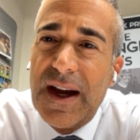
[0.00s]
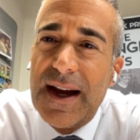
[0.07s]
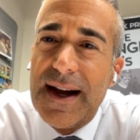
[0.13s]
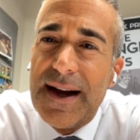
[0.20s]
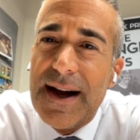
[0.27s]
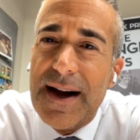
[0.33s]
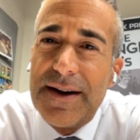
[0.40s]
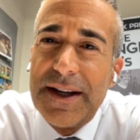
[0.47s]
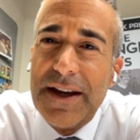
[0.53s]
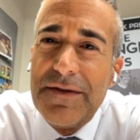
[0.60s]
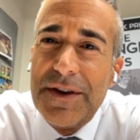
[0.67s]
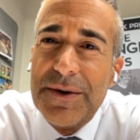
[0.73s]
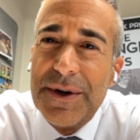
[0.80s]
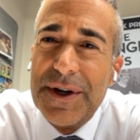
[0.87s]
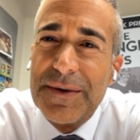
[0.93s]
I'll
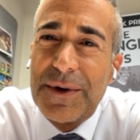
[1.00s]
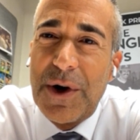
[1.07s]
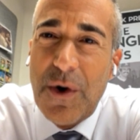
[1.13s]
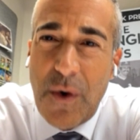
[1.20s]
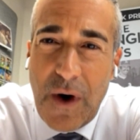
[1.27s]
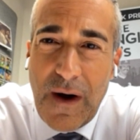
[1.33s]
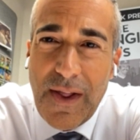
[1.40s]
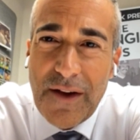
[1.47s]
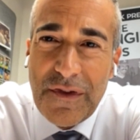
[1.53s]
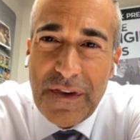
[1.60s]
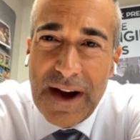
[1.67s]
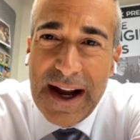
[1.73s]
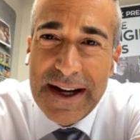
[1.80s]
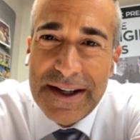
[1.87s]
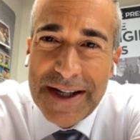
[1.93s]
give you a
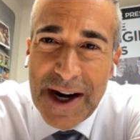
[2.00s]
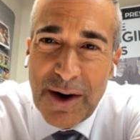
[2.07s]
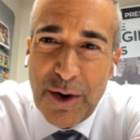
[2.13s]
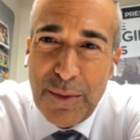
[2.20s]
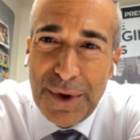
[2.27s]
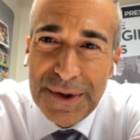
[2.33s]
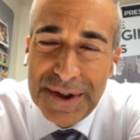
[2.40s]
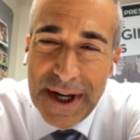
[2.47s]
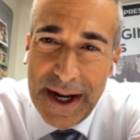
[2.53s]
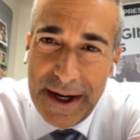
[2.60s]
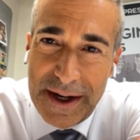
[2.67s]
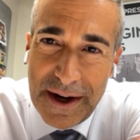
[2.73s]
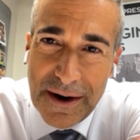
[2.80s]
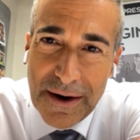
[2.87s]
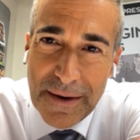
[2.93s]
qualified terrible
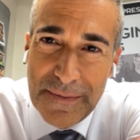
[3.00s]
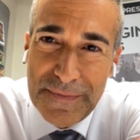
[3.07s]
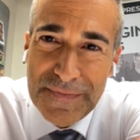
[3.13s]
take here.